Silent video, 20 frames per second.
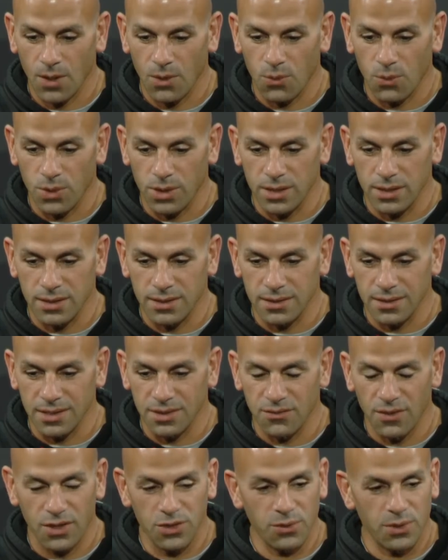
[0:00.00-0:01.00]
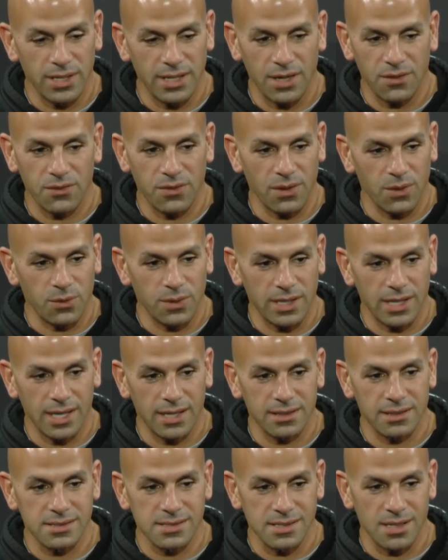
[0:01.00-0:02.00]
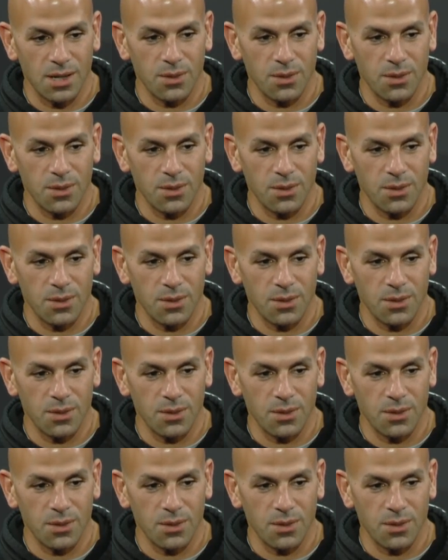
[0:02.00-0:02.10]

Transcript: we're going to evaluate everything we can to see